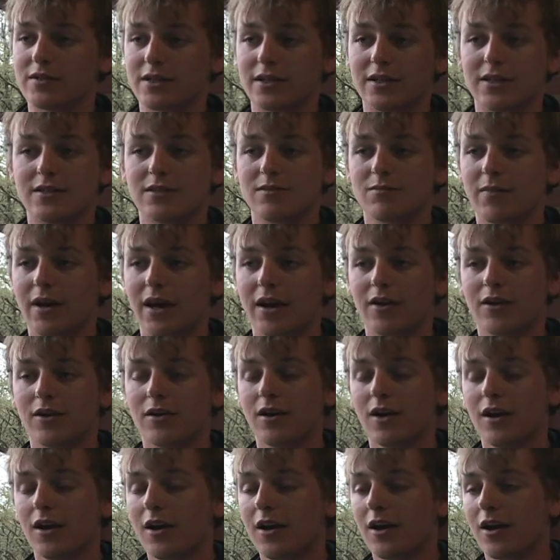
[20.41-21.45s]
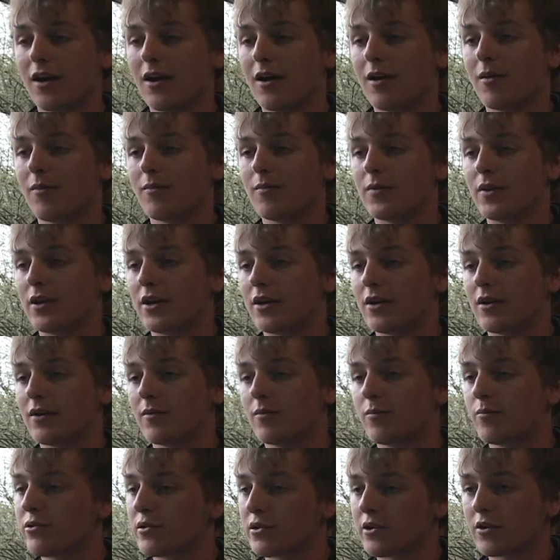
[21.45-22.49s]
That doesn't matter their
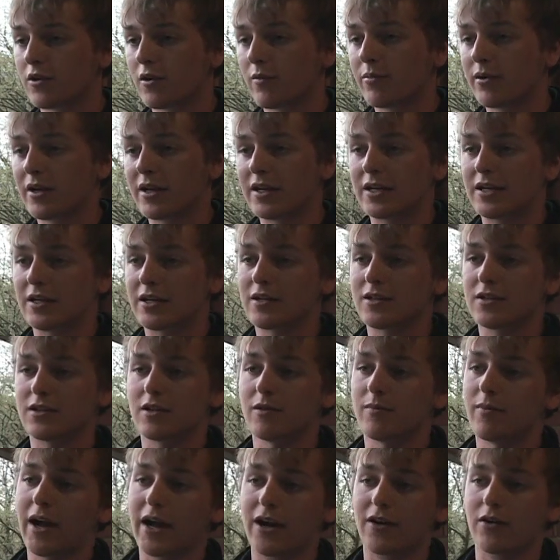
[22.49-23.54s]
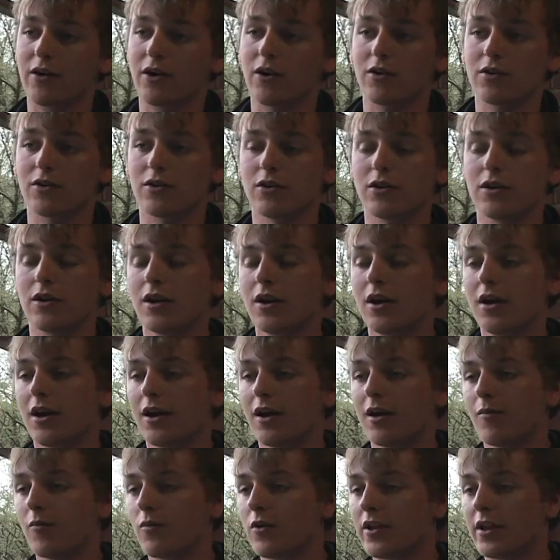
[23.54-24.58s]
political opinion, their background, or
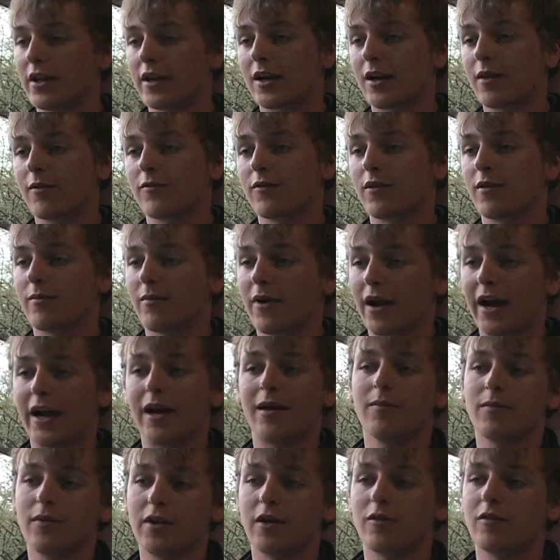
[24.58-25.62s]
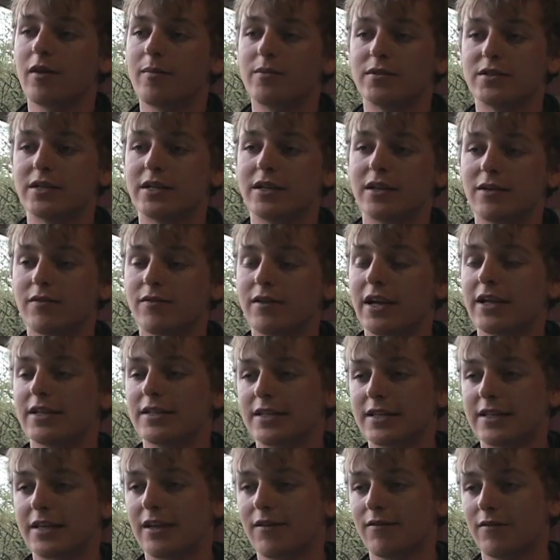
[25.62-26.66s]
where they come from. I am their representative, and I
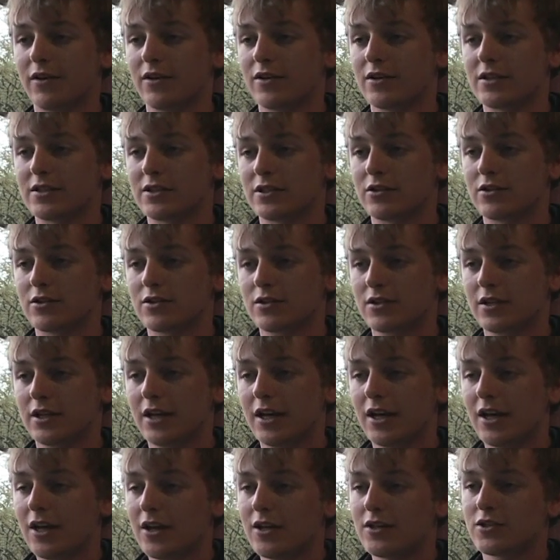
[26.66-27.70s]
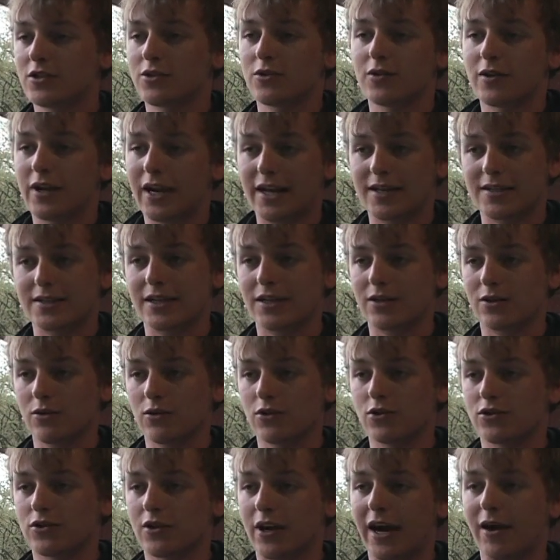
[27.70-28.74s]
take that very seriously. So to enhance that
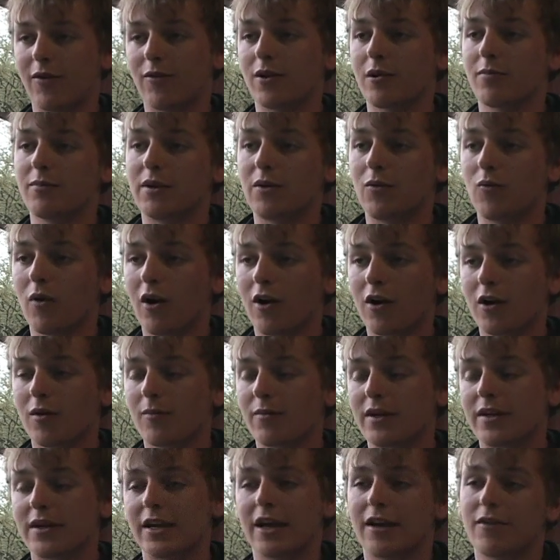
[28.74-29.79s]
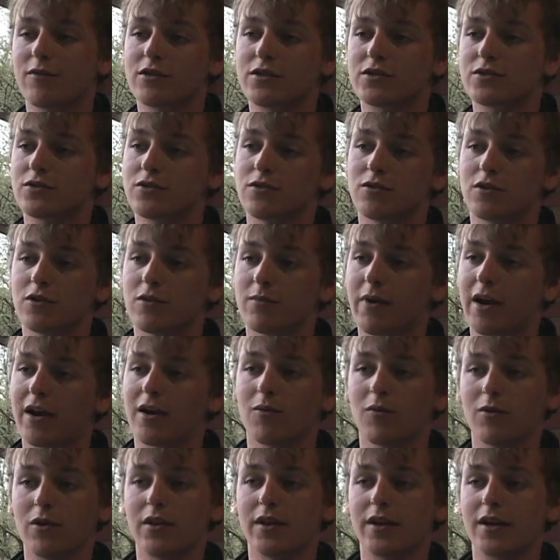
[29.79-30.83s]
culture, I want to be welcoming to every student, no matter
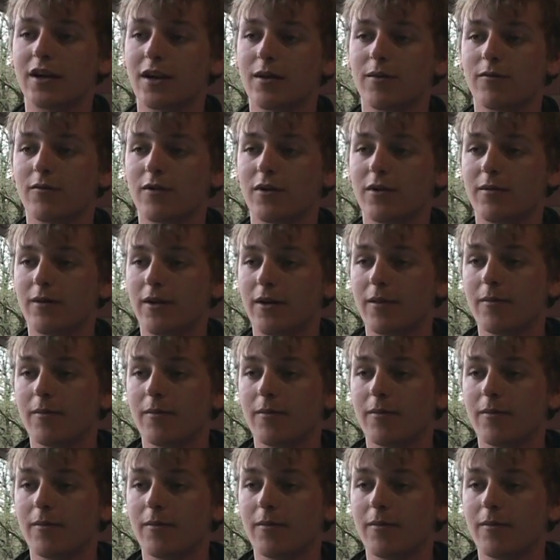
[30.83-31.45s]
where they come from.